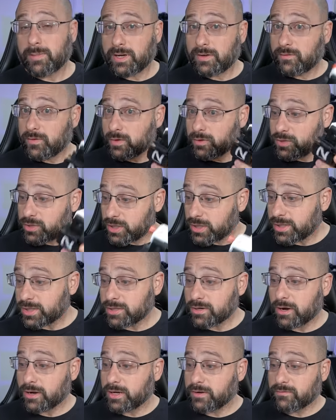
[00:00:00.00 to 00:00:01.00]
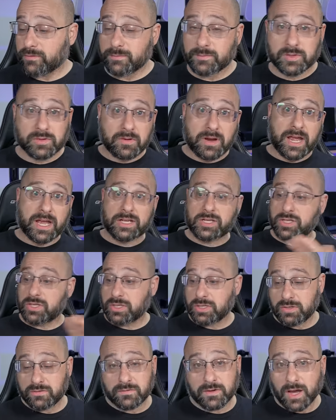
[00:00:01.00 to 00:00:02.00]
But if you're just starting from
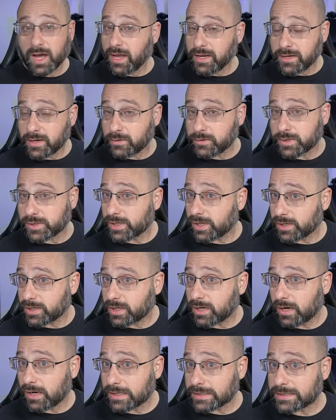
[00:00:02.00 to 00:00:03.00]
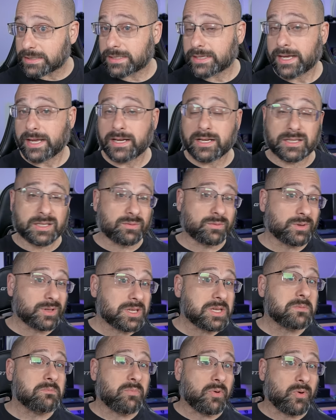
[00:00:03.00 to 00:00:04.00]
scratch, you've got no sunk costs, and it's
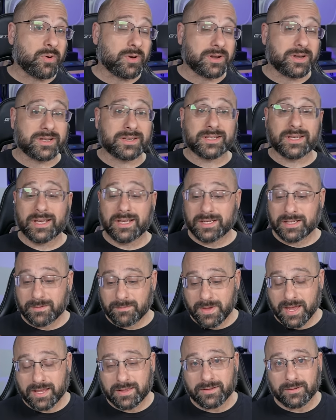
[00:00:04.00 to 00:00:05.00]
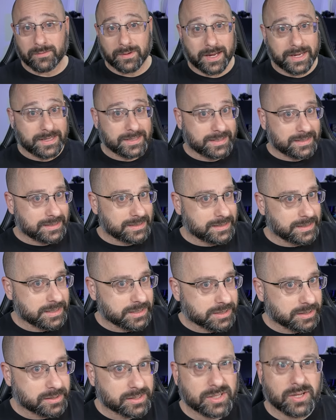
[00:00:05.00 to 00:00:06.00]
really important to make the right
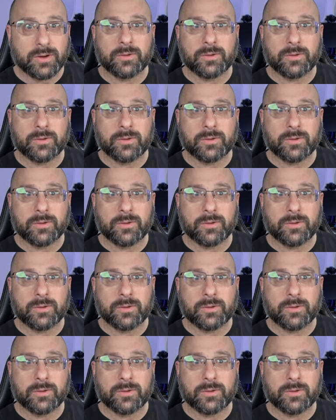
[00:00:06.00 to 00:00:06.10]
decision.